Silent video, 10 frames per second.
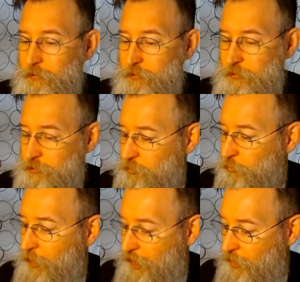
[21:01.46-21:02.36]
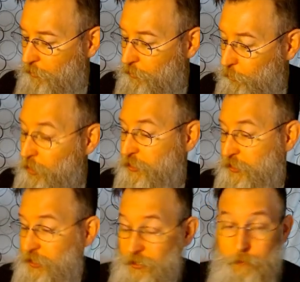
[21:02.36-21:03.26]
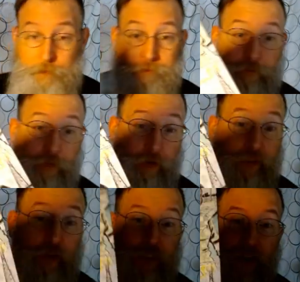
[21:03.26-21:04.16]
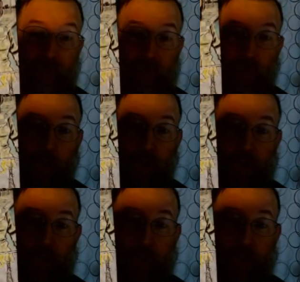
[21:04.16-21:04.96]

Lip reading: drowned. Royal City, right? There's an ad for it. Royal City,